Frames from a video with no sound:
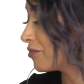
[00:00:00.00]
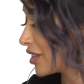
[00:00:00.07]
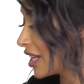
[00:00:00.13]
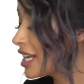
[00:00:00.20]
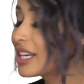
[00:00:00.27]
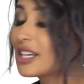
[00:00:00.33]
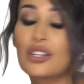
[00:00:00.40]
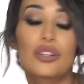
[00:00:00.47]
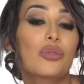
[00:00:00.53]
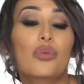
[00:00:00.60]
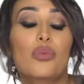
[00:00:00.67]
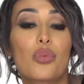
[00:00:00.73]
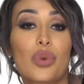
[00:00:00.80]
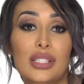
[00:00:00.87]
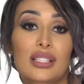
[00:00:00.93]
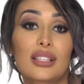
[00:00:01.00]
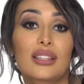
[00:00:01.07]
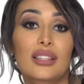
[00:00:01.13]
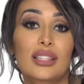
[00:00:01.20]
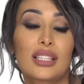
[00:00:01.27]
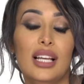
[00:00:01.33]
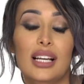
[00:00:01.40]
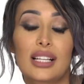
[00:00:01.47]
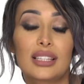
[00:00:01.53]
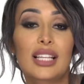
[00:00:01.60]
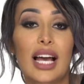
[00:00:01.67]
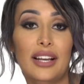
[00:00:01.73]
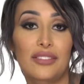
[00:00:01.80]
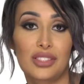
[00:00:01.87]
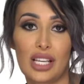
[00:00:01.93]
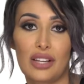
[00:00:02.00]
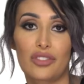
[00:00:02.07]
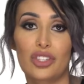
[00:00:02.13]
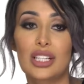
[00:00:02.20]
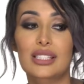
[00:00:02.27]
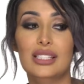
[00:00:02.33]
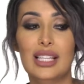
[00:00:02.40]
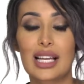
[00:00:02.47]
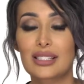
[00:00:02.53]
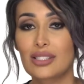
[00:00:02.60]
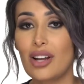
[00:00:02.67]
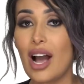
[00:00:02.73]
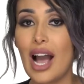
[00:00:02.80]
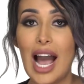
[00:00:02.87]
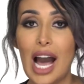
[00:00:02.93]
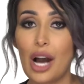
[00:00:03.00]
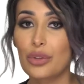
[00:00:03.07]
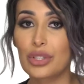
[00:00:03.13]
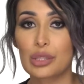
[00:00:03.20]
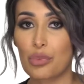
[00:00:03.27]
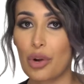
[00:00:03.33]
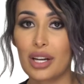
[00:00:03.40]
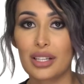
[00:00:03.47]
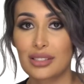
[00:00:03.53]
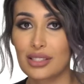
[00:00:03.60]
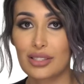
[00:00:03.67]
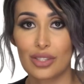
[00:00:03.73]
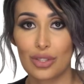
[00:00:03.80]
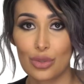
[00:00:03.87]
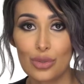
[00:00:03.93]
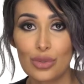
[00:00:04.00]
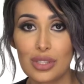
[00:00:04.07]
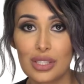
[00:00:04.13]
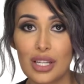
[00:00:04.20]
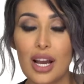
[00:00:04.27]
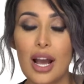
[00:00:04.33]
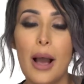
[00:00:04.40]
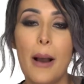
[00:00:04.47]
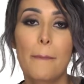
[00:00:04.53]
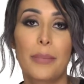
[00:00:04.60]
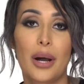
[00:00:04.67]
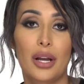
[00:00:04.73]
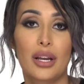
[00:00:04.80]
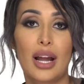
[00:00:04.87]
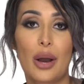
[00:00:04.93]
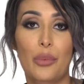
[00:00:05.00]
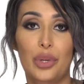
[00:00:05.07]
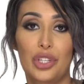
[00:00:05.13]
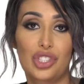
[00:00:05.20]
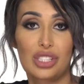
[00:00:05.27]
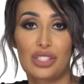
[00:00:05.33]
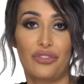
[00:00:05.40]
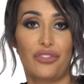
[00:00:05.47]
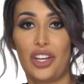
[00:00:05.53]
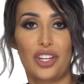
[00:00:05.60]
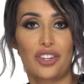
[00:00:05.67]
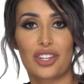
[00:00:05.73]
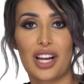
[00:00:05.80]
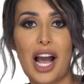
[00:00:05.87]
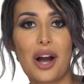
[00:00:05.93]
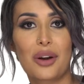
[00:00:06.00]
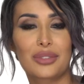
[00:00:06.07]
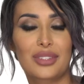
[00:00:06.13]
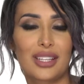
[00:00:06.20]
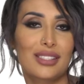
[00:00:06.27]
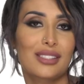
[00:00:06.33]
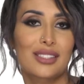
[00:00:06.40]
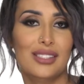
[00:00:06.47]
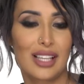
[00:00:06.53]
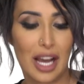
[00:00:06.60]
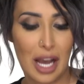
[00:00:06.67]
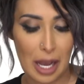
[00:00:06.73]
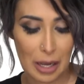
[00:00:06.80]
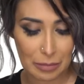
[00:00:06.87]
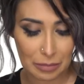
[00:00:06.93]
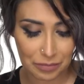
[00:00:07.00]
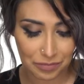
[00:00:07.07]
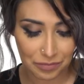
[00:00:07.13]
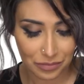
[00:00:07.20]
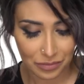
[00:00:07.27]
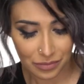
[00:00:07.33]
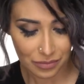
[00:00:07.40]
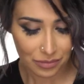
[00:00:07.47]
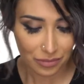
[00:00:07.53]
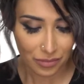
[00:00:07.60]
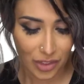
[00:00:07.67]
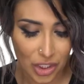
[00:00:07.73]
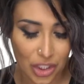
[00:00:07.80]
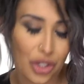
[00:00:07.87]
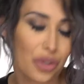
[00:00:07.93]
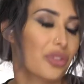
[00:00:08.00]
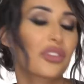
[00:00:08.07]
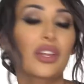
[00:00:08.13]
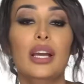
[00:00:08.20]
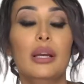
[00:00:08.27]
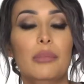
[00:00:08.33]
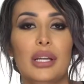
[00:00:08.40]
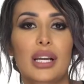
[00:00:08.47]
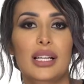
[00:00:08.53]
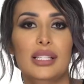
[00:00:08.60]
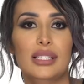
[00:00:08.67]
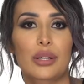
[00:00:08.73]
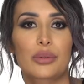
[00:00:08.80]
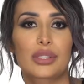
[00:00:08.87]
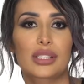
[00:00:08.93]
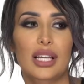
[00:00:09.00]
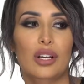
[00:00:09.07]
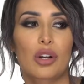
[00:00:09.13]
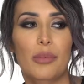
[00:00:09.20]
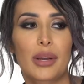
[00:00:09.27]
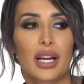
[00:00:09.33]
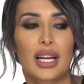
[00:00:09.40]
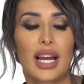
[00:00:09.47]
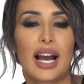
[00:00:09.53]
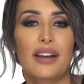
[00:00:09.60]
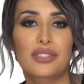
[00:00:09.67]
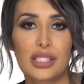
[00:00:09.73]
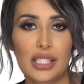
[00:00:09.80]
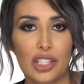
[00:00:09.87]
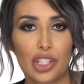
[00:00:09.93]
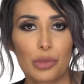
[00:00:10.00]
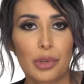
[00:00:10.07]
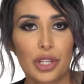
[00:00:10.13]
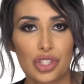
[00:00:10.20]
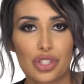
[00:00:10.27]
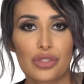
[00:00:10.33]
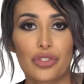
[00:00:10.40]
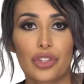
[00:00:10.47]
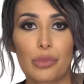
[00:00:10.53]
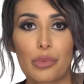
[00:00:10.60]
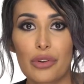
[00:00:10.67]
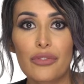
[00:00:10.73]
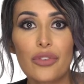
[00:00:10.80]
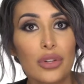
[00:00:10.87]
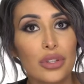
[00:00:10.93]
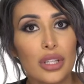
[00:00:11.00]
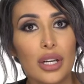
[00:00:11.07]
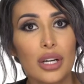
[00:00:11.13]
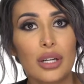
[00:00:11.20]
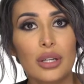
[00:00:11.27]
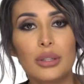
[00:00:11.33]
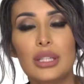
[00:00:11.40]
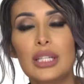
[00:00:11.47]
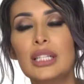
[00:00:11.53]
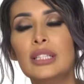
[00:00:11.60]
it was a lifesaver. That's not how this product is used, but we just figured out this thing, because I was like, oh my God, I have to take your pictures for your portfolio.